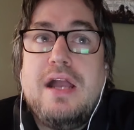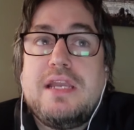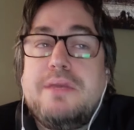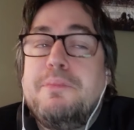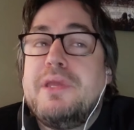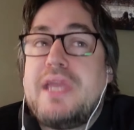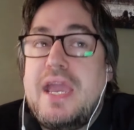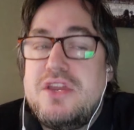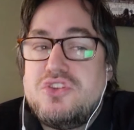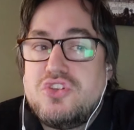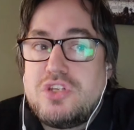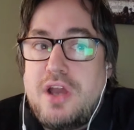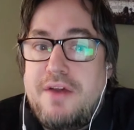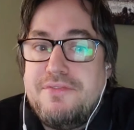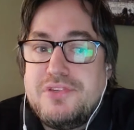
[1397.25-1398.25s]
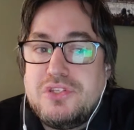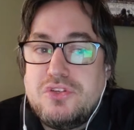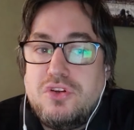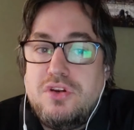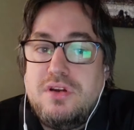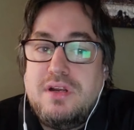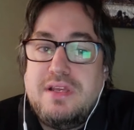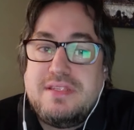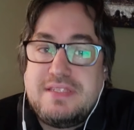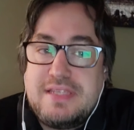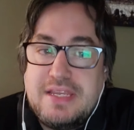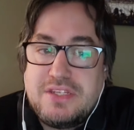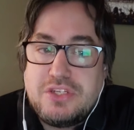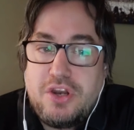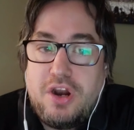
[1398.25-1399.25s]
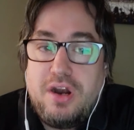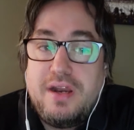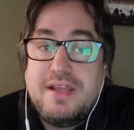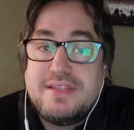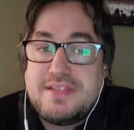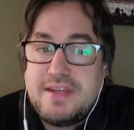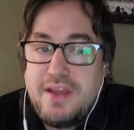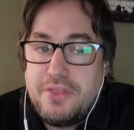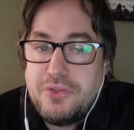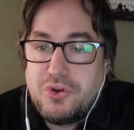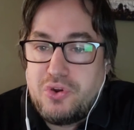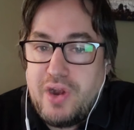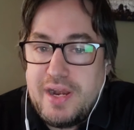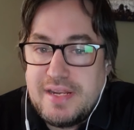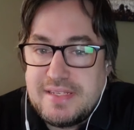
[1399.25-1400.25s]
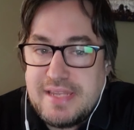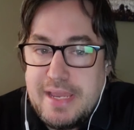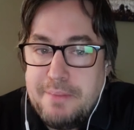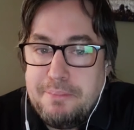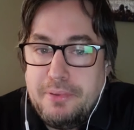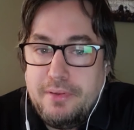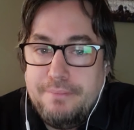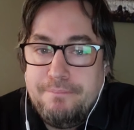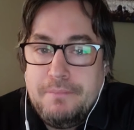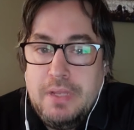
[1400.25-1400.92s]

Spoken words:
communications officer, a CSR, is another great example.